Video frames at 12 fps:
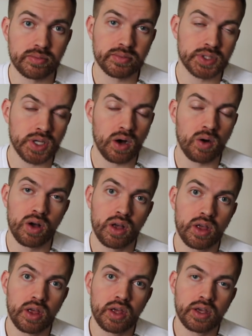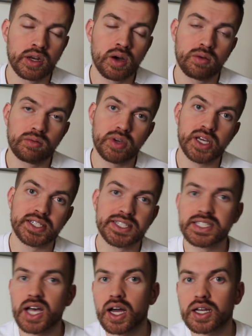So, you know, it
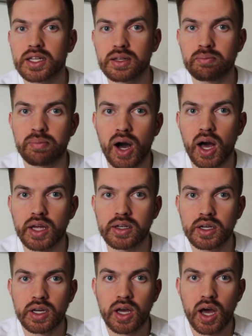sucked, but